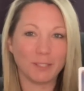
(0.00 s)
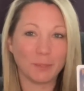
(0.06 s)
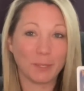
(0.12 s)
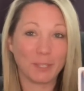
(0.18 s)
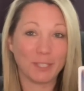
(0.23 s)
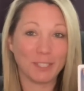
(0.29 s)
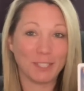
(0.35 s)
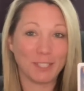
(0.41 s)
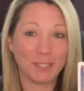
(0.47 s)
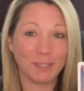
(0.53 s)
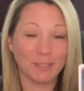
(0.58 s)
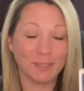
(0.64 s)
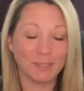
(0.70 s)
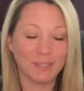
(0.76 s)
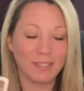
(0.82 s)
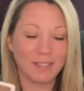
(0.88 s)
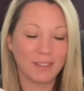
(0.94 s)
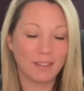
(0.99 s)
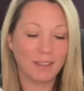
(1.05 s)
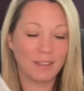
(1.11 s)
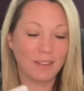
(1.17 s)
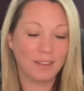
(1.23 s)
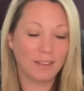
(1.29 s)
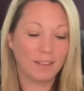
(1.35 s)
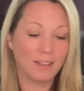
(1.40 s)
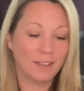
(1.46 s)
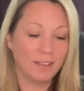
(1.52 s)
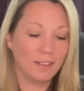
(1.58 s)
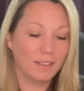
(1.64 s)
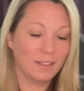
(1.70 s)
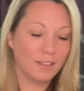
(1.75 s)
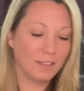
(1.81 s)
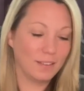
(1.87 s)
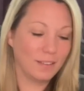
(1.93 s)
towards you
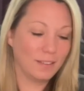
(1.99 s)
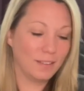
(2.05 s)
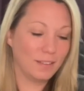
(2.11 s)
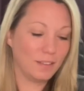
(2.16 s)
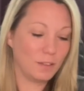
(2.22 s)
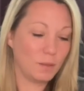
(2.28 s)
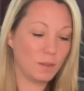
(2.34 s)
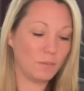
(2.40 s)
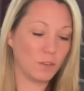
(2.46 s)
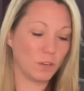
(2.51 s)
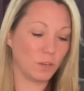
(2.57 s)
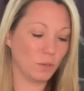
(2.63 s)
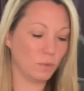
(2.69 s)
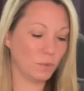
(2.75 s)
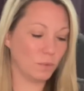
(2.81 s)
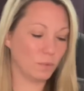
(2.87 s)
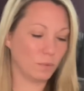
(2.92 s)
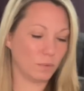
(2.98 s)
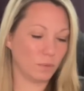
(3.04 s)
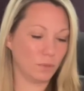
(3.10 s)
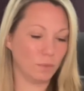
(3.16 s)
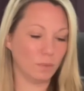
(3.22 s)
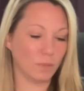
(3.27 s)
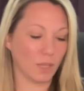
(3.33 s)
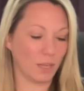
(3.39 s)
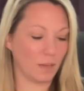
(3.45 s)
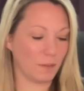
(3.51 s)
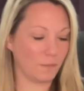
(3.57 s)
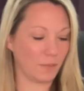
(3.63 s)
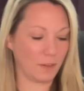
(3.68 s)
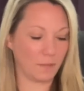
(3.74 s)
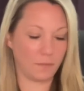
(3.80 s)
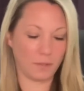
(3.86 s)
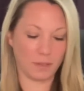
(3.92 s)
you have a new new life.
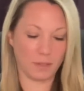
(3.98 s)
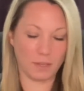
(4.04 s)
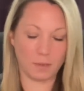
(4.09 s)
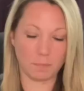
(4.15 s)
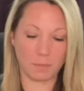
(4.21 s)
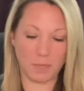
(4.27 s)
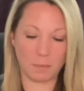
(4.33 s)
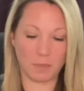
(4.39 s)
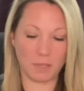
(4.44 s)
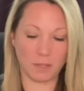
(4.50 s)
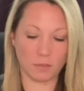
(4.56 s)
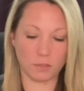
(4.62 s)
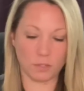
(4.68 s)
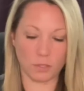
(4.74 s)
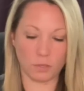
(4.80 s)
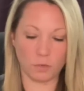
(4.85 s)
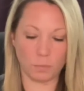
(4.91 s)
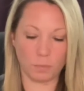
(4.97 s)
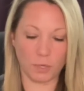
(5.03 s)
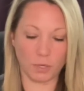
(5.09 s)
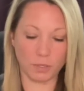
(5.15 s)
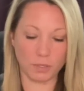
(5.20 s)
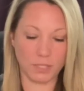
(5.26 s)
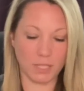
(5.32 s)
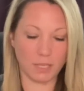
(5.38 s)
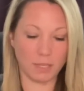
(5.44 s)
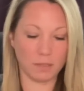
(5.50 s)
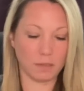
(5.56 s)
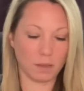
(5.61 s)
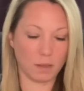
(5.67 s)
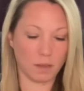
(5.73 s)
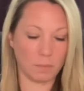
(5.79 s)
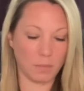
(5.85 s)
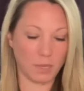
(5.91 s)
I feel like maybe there's a new person
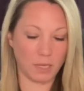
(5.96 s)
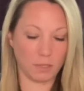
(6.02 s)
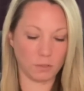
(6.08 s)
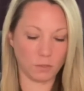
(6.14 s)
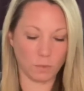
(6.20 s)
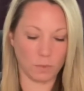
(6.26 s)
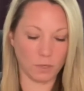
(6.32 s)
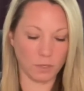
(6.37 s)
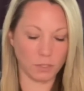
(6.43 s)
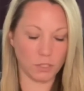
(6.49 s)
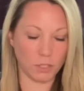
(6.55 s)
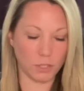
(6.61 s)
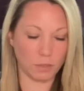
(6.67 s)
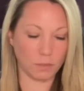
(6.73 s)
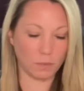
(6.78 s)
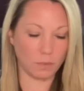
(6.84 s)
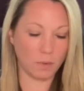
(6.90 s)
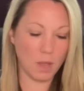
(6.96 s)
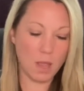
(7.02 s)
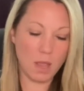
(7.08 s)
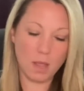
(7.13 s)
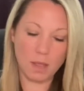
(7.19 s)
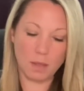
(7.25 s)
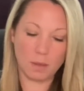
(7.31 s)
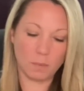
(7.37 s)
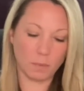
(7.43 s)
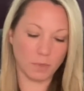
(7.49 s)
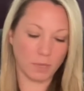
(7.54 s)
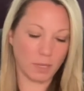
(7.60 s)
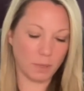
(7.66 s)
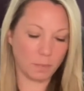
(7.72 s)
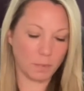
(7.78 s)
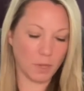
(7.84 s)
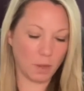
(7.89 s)
coming towards you. We'll
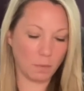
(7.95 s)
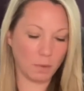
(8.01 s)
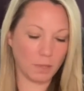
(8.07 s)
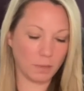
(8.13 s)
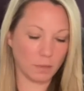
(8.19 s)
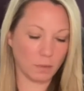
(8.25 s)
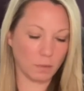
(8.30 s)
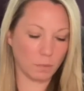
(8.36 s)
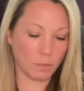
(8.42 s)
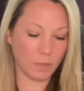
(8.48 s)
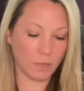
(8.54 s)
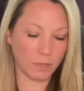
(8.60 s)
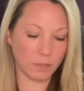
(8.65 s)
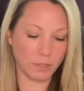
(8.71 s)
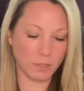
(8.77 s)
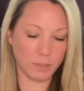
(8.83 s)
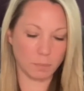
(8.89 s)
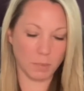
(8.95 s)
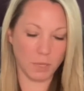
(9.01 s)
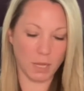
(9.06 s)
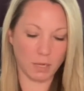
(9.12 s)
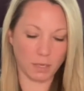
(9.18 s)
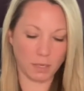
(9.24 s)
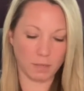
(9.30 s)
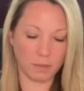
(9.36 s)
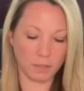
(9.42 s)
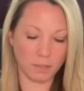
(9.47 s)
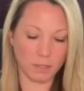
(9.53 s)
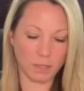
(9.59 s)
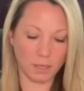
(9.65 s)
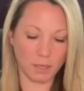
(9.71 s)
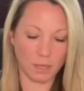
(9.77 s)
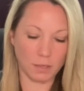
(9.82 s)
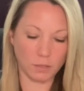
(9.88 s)
keep going though. What else is blocking this
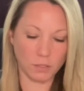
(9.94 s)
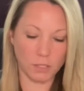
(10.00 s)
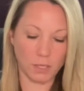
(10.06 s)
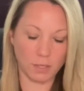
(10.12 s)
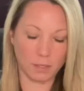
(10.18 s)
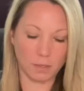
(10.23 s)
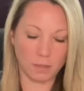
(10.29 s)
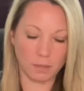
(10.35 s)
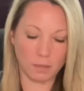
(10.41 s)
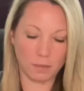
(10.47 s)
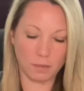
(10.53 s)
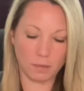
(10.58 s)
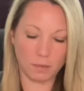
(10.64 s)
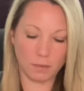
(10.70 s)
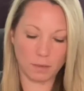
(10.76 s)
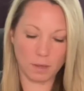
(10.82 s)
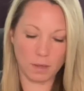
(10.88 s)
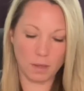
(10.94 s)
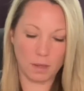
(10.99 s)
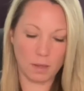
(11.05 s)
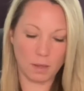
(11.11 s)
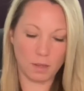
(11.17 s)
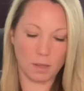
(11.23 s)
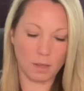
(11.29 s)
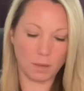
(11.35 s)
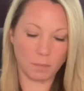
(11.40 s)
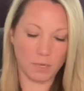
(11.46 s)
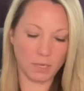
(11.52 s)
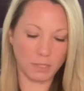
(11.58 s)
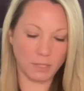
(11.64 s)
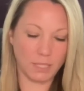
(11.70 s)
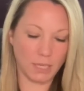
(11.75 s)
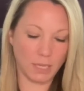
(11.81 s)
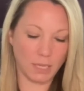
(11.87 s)
connection? I'm going
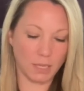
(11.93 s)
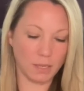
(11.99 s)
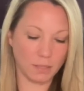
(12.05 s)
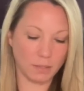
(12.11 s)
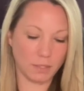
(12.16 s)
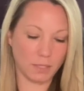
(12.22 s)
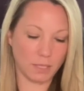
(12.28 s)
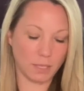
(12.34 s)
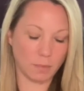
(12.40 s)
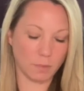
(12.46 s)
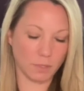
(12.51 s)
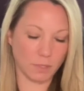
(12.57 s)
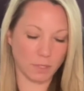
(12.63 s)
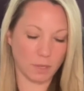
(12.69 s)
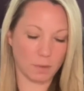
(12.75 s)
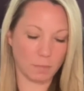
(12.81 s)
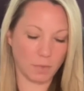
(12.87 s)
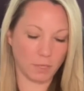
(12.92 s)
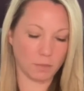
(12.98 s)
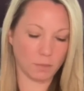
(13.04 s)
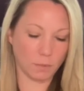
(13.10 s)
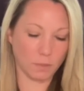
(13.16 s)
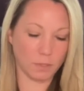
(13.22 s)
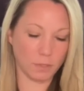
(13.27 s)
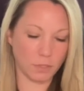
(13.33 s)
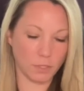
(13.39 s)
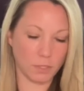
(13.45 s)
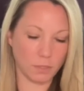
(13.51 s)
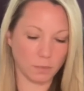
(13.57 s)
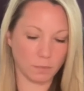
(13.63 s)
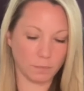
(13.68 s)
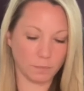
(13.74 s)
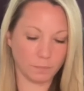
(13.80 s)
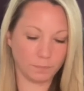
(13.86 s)
to dig in and see what's coming towards you